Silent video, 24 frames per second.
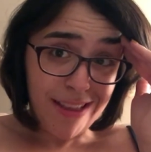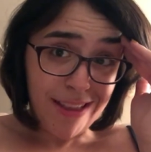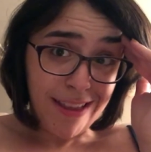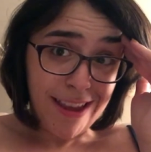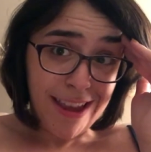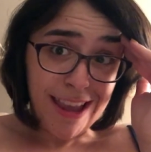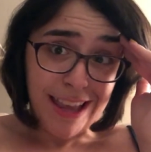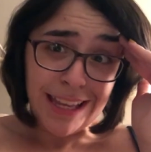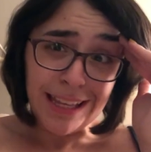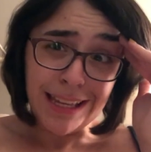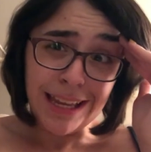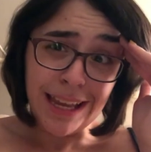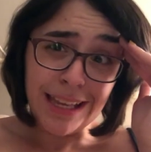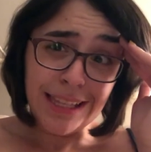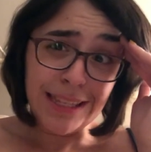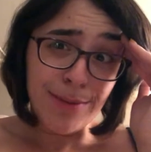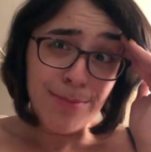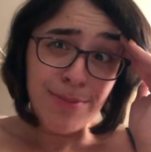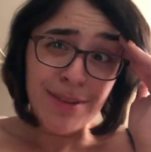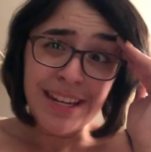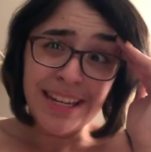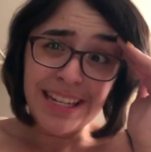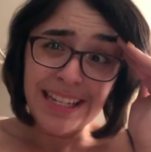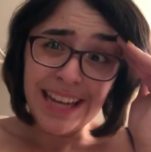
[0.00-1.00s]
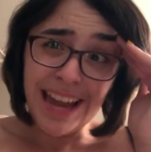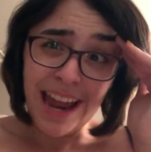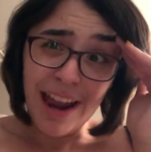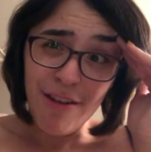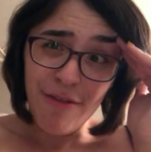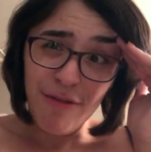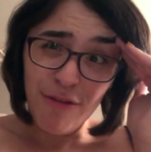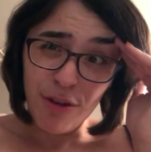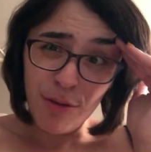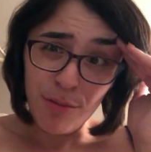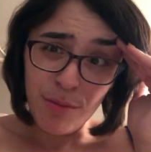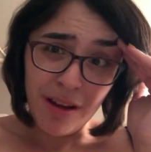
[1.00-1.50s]
Like, has he been
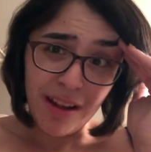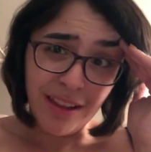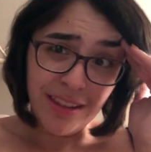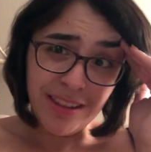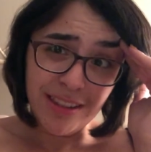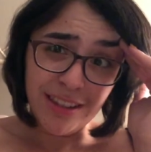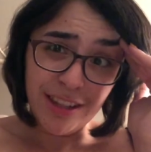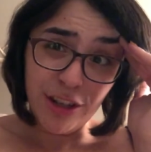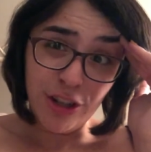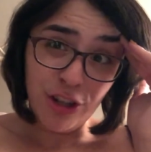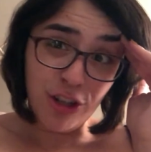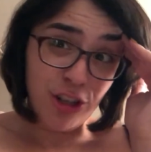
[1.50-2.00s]
dead for months and